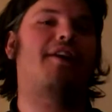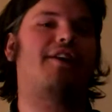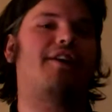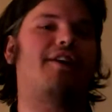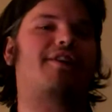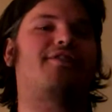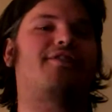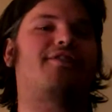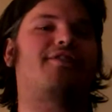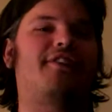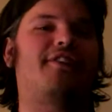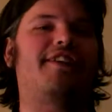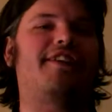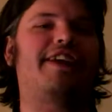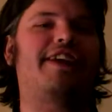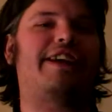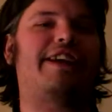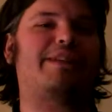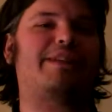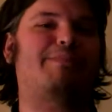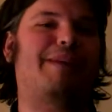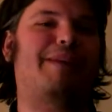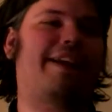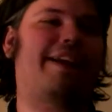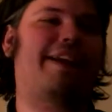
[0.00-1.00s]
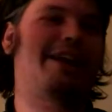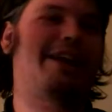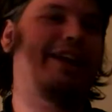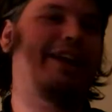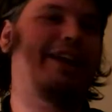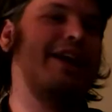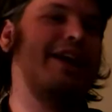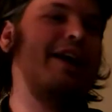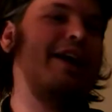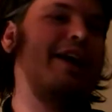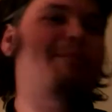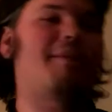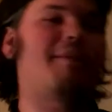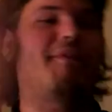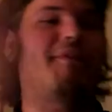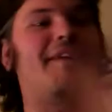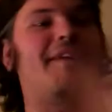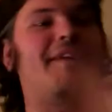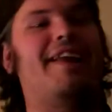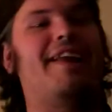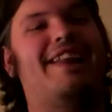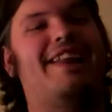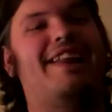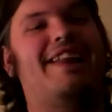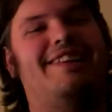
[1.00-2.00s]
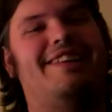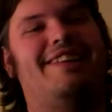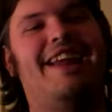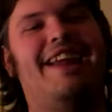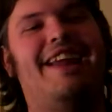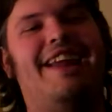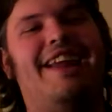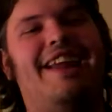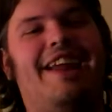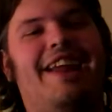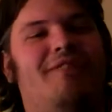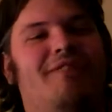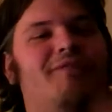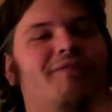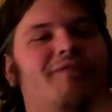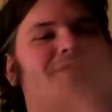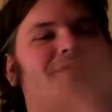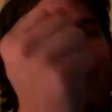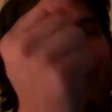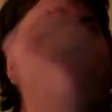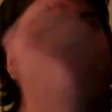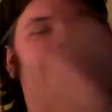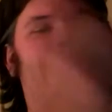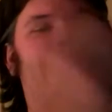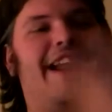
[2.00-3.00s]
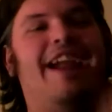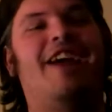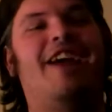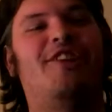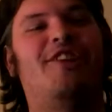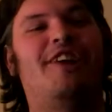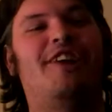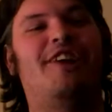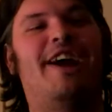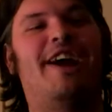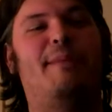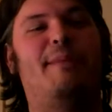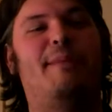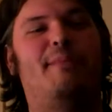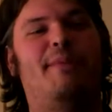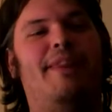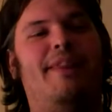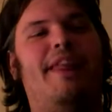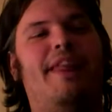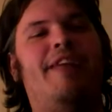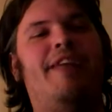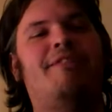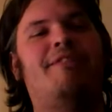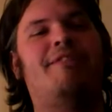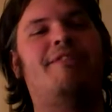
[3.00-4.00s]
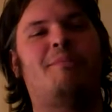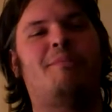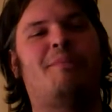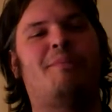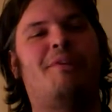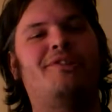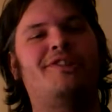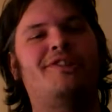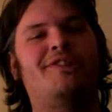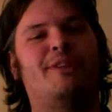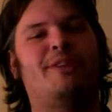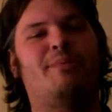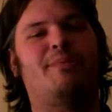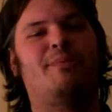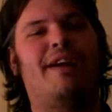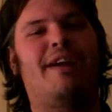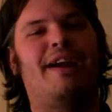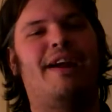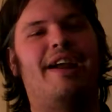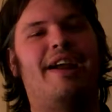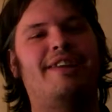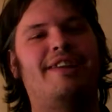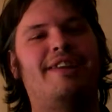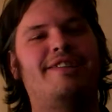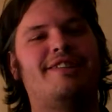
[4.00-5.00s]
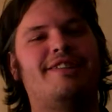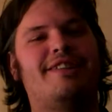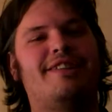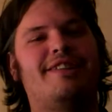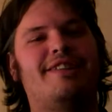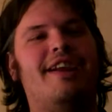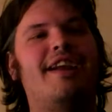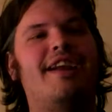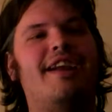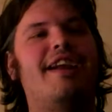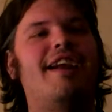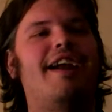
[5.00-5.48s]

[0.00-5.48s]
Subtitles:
Walker fully expecting. But when it didn't, when it held up, they were both surprised.